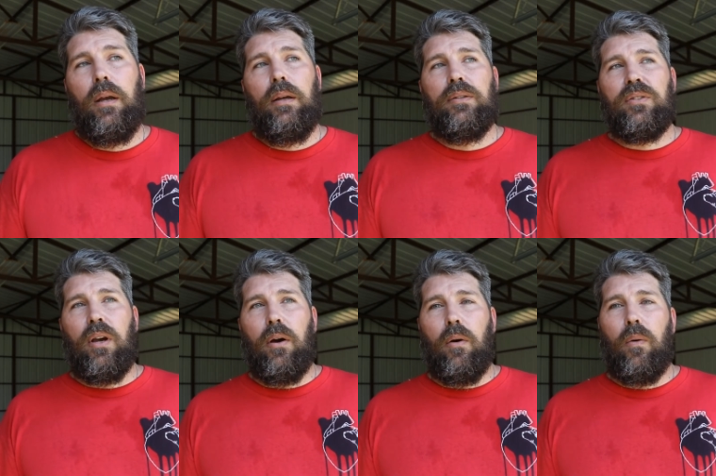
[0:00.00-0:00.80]

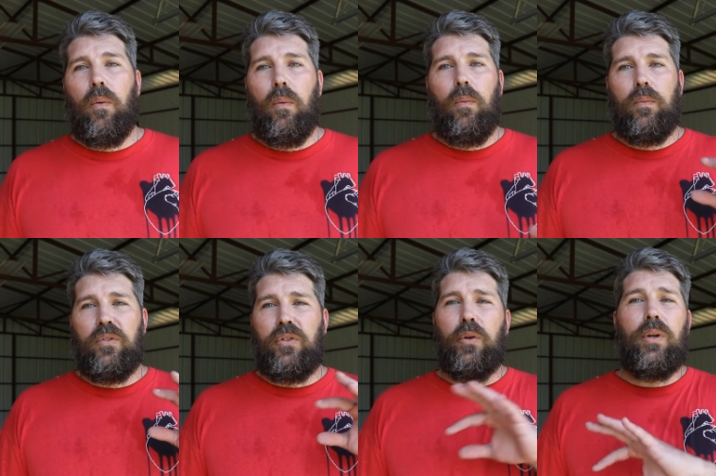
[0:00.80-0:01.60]
So
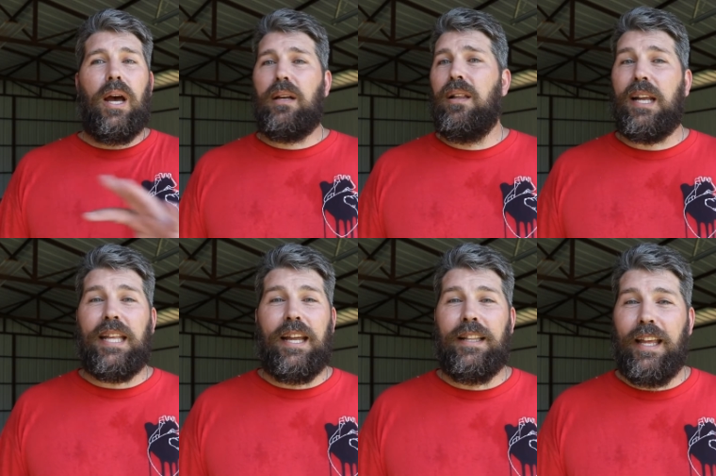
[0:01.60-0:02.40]
do not click
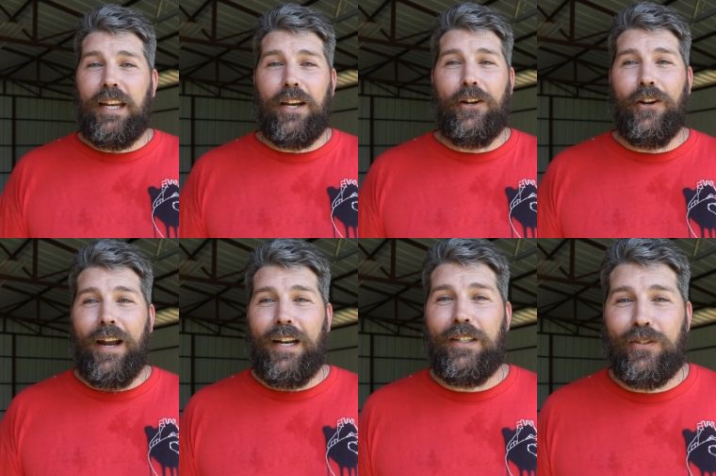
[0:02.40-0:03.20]
that link under
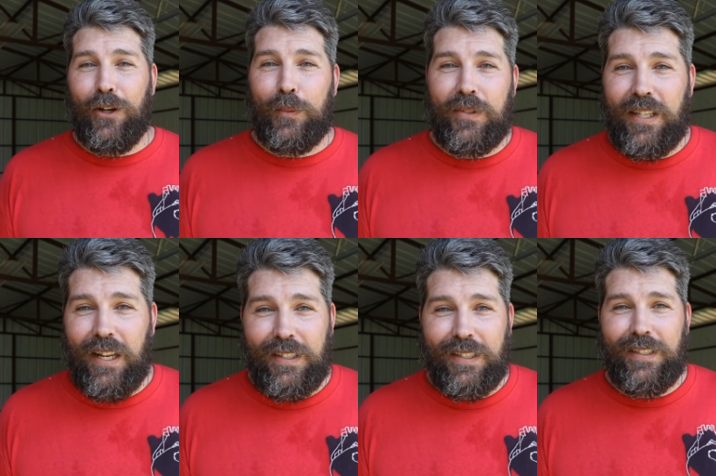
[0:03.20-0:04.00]
any
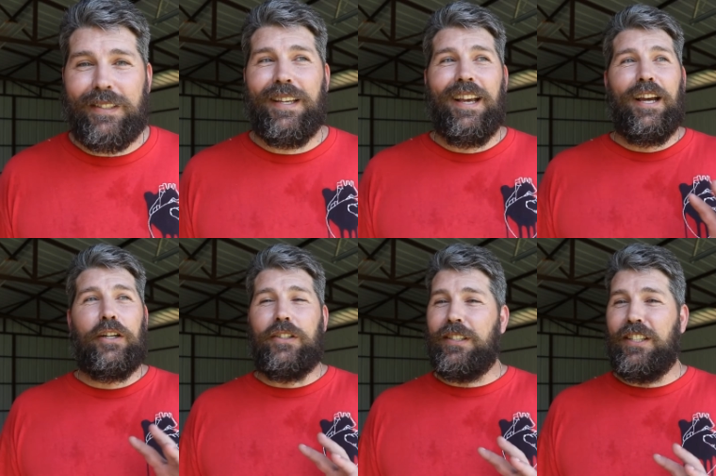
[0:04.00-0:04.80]
circumstances.
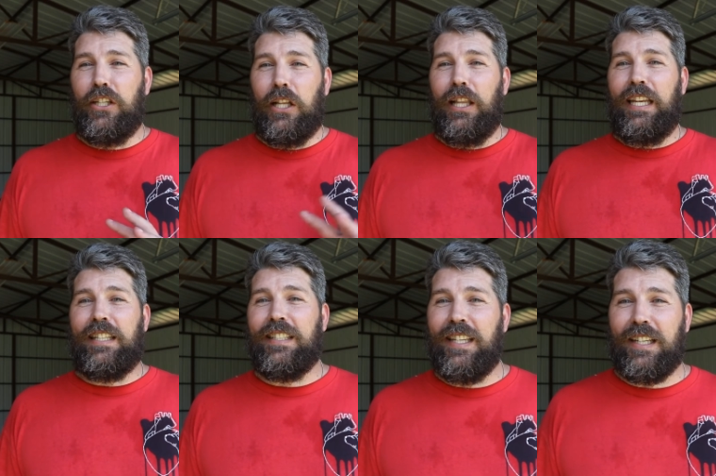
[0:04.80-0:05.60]
Just delete
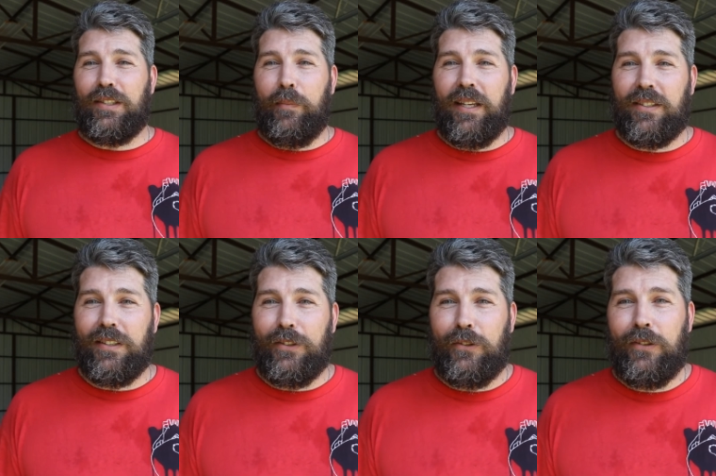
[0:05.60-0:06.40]
the text
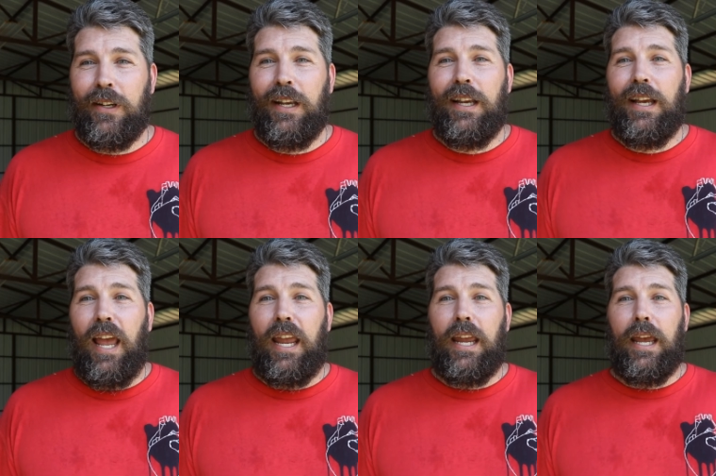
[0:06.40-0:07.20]
message
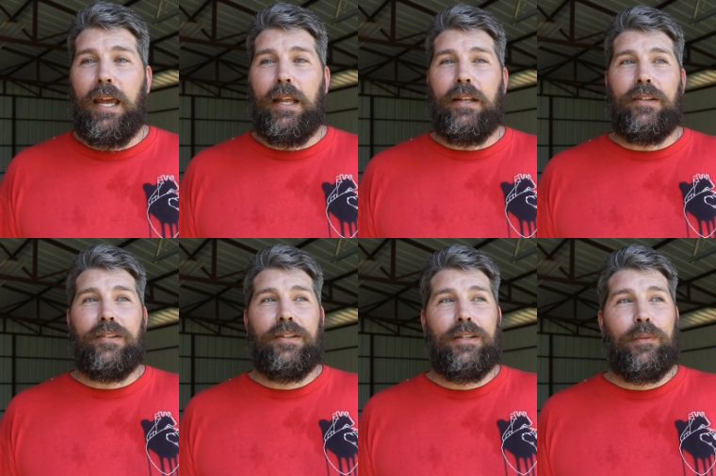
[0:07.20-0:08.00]
and
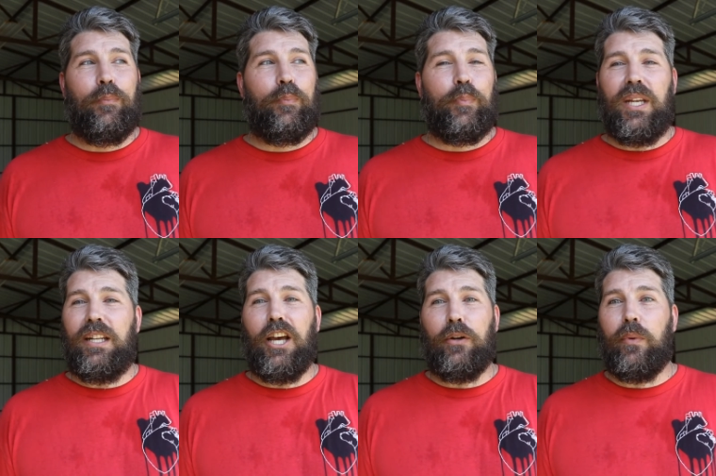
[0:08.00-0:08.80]
be
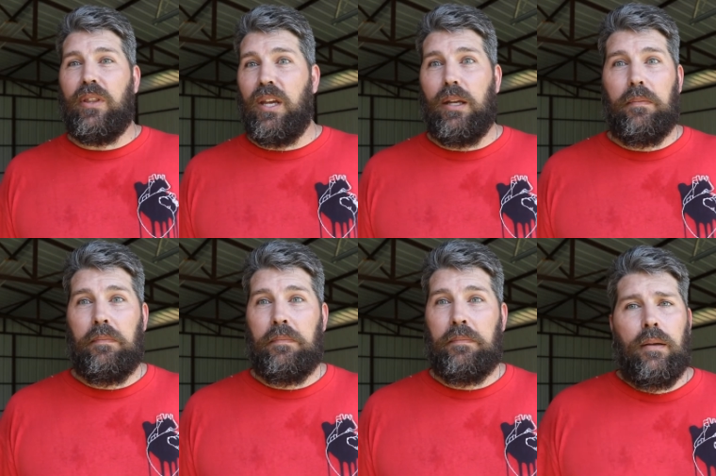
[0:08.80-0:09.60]
done with it.
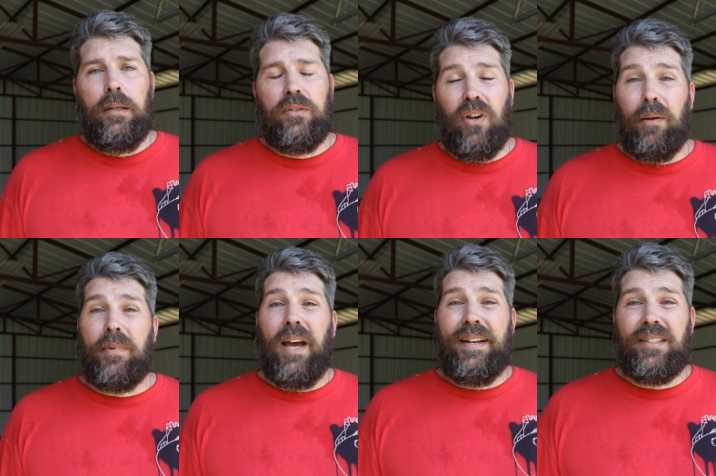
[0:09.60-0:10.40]
So I'm
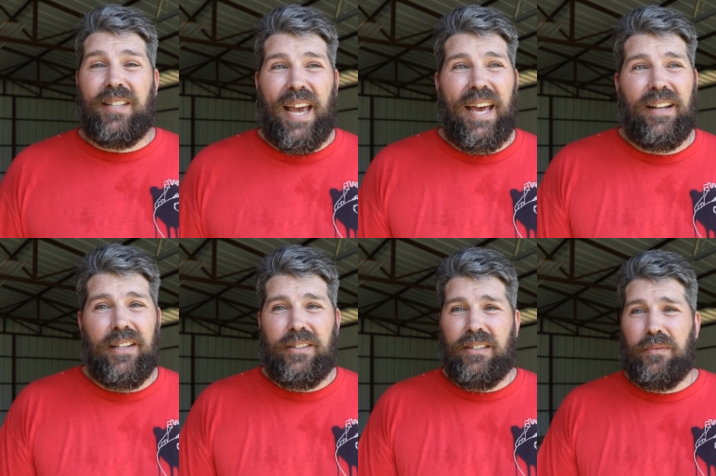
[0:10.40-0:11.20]
kind of sad.
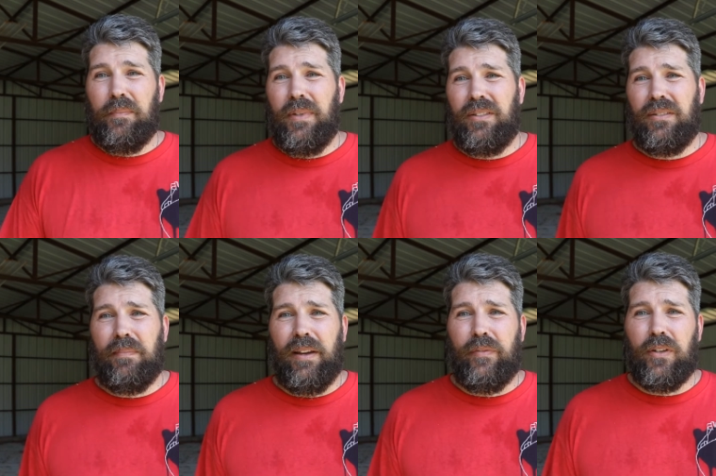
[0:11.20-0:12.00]
This is, this is
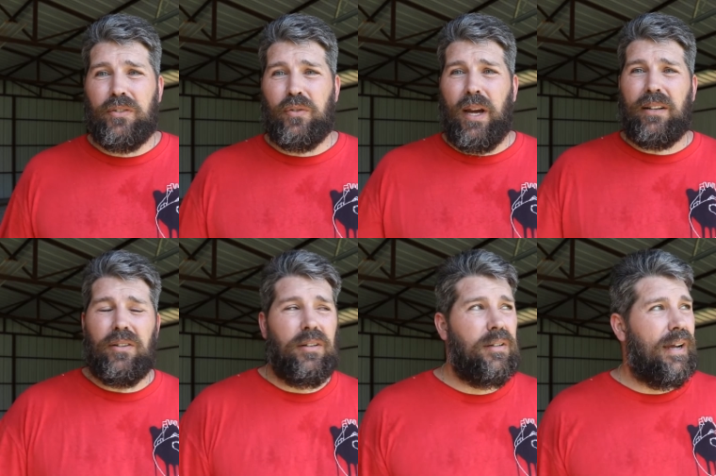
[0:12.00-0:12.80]
my first
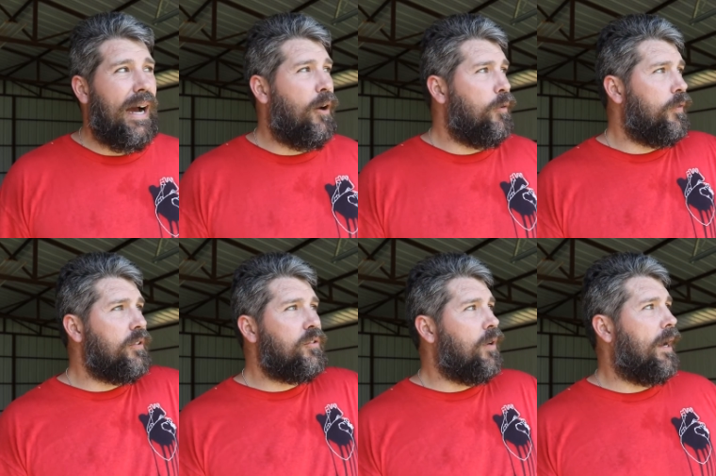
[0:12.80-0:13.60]
tractor, our
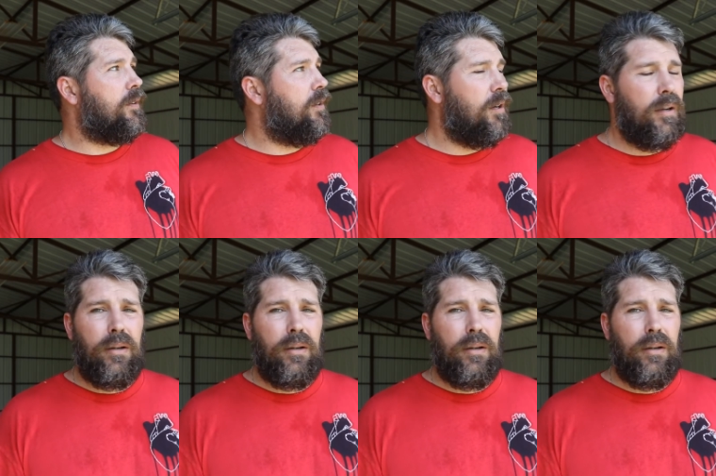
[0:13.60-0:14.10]
first tractor.